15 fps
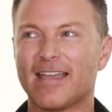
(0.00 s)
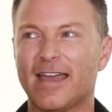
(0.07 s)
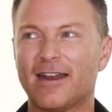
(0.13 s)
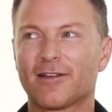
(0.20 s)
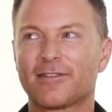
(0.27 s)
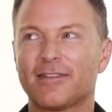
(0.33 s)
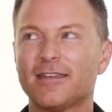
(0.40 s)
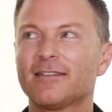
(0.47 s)
And
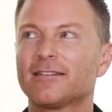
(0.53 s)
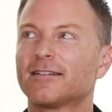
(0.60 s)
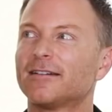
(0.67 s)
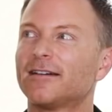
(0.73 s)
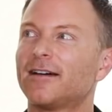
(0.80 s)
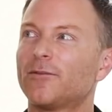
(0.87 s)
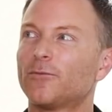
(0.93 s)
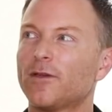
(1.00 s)
I think
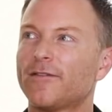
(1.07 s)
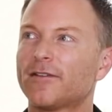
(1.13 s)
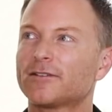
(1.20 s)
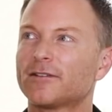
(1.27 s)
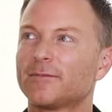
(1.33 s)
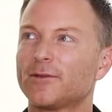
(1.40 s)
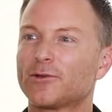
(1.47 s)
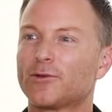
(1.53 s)
we've
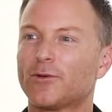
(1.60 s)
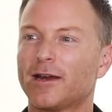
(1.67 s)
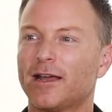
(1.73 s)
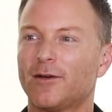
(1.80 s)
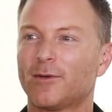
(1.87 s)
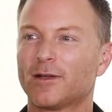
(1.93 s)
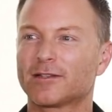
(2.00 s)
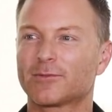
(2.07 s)
actually been caught
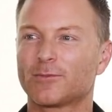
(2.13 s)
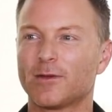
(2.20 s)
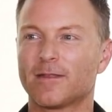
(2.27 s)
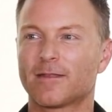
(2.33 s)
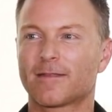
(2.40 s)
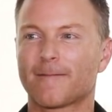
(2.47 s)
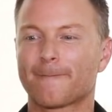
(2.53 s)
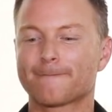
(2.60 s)
out once
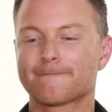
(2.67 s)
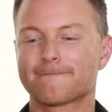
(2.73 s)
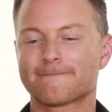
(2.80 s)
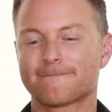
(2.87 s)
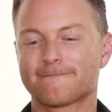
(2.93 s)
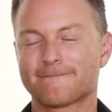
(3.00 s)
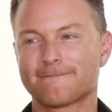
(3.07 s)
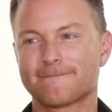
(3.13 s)
with
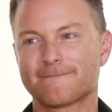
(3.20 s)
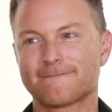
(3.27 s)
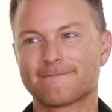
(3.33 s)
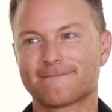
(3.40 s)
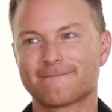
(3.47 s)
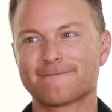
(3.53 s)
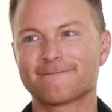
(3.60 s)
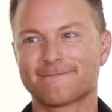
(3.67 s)

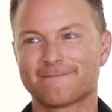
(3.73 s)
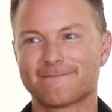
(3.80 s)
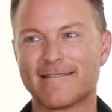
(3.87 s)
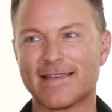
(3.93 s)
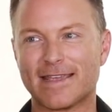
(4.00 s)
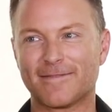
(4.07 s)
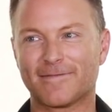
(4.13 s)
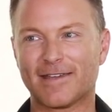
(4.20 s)

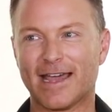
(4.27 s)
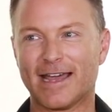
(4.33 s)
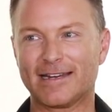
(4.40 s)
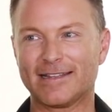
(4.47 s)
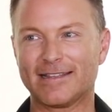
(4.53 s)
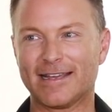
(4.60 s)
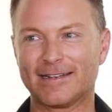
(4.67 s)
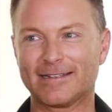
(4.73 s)
the gift card
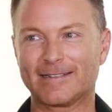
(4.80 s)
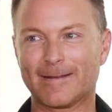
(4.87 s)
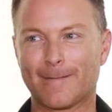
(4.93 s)
in there.